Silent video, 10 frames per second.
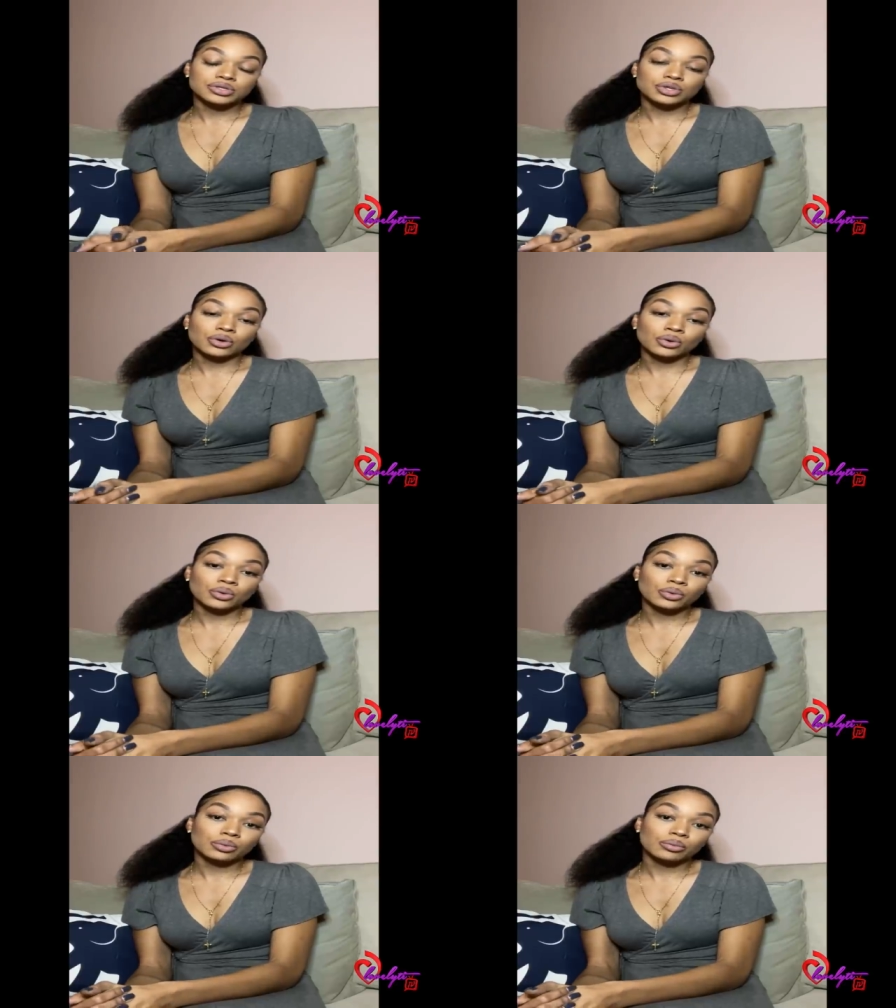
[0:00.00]

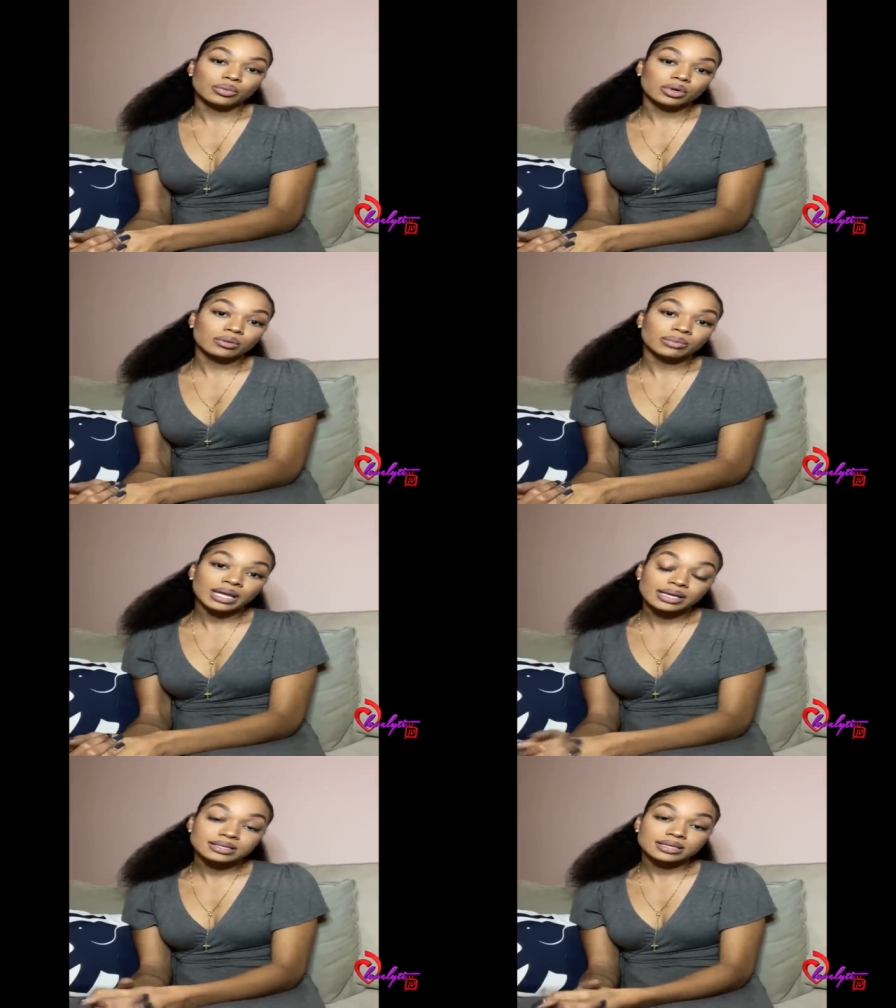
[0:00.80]
So
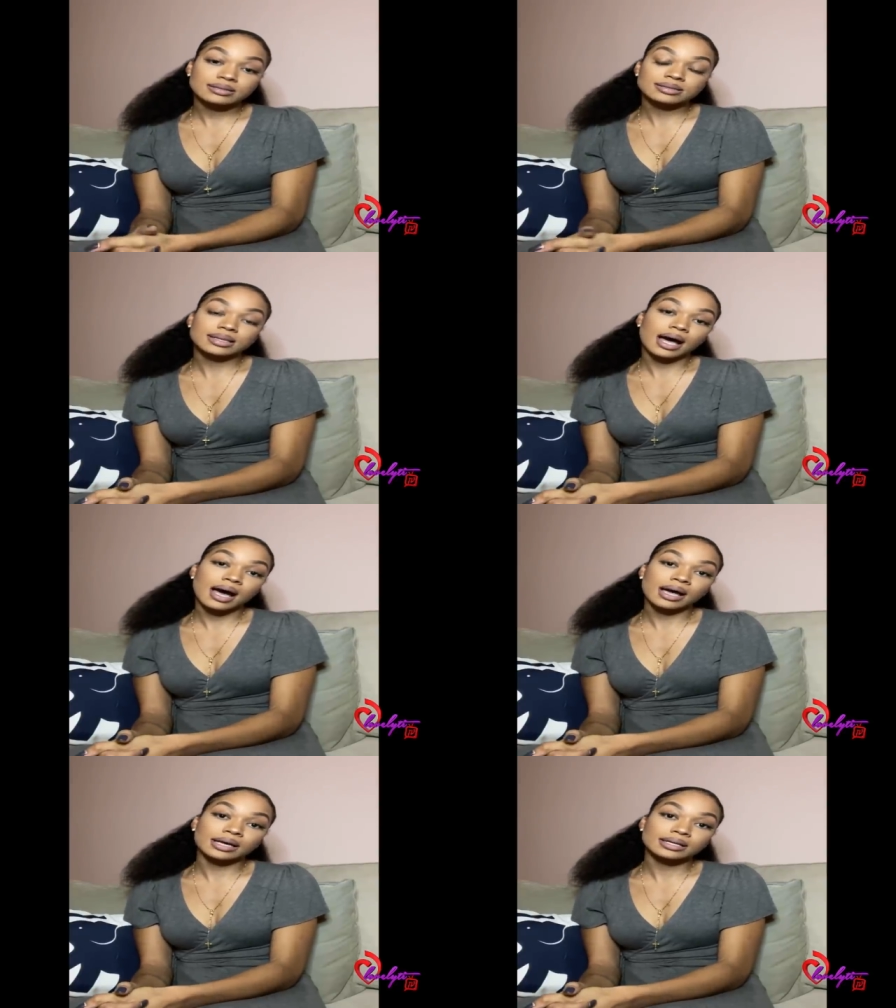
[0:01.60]
blessings,
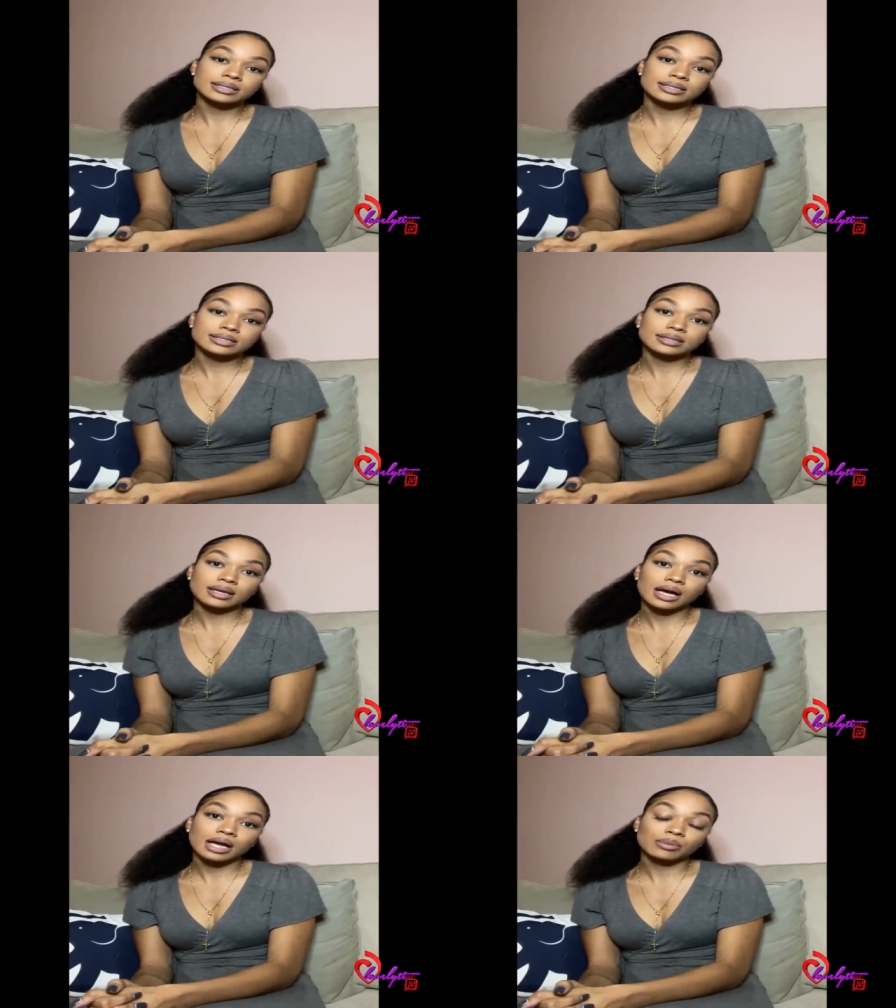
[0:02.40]
guys.
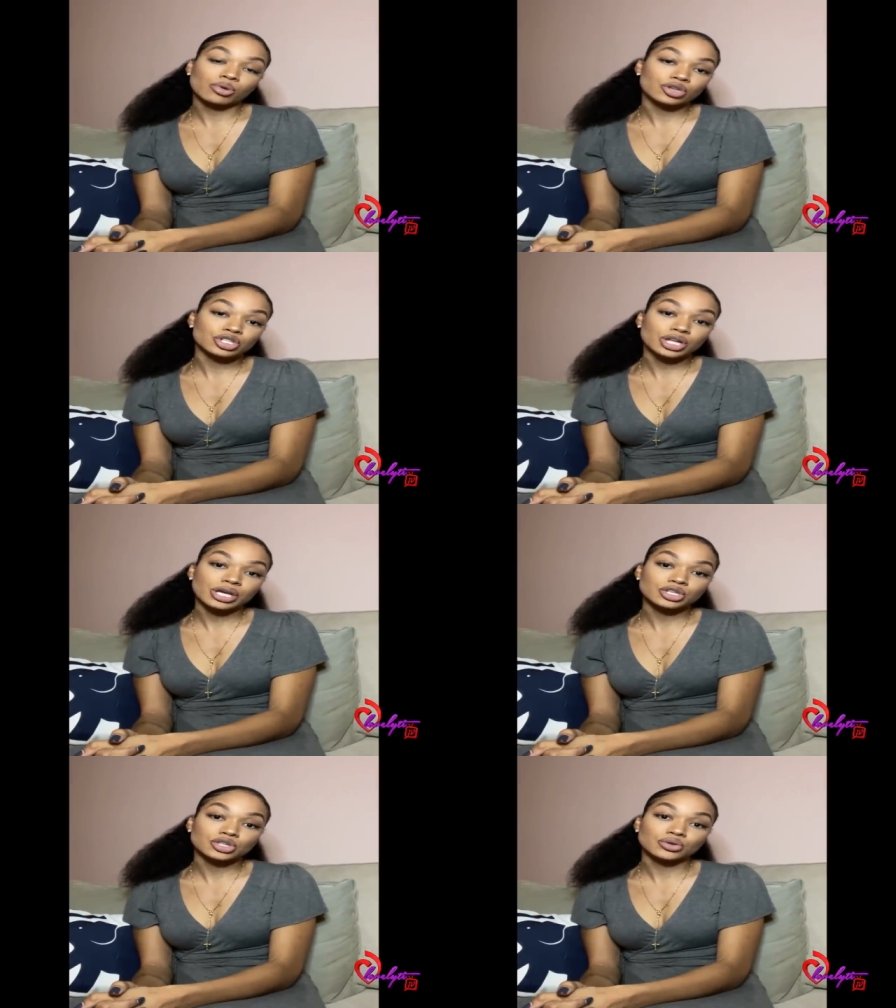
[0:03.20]
I
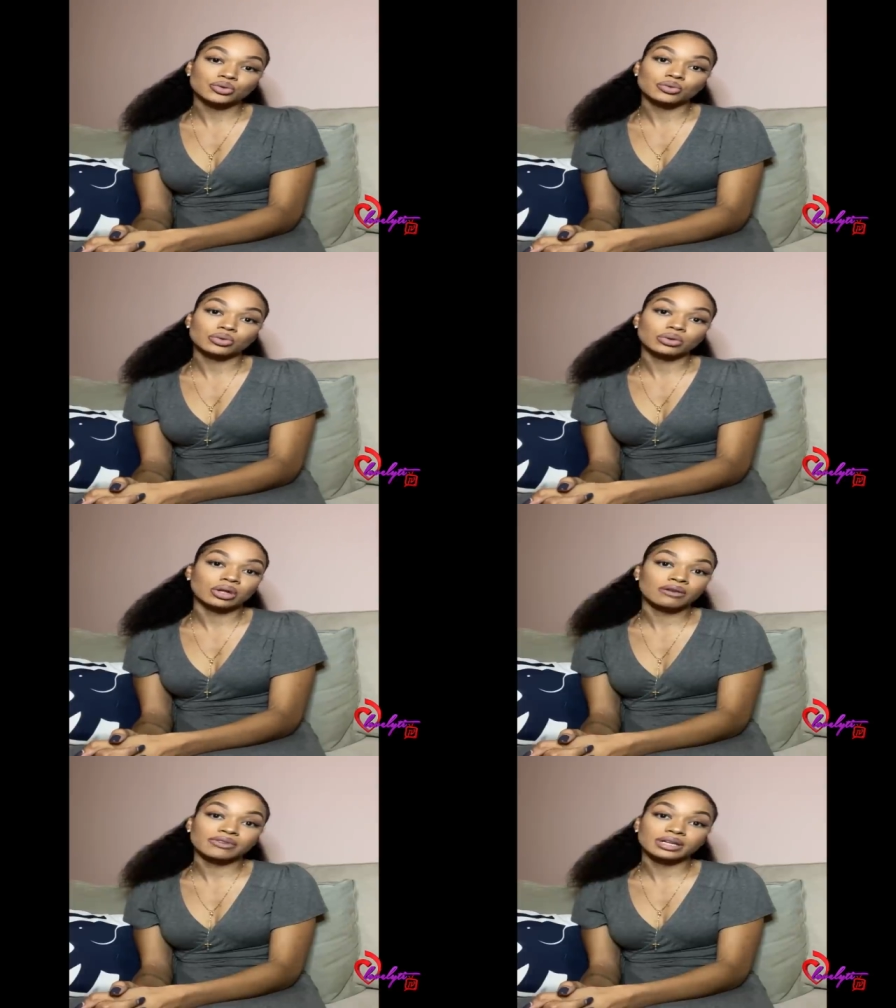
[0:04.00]
appreciate you.
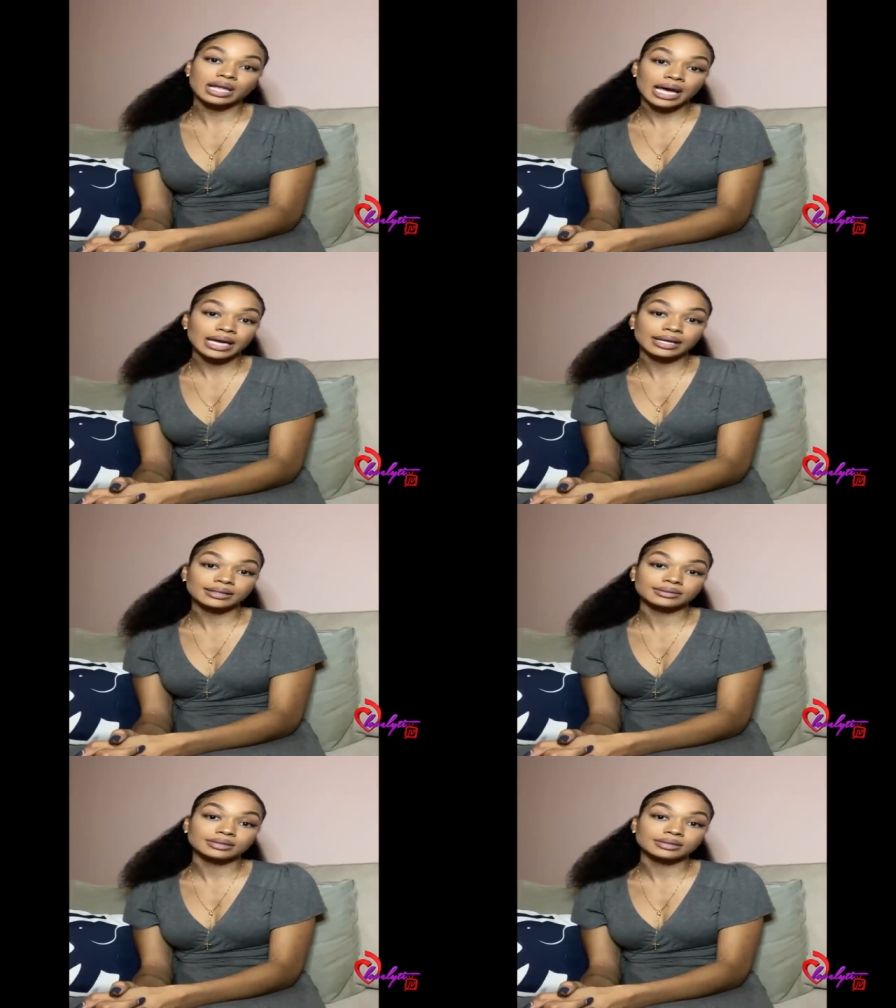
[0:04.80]
Love and light.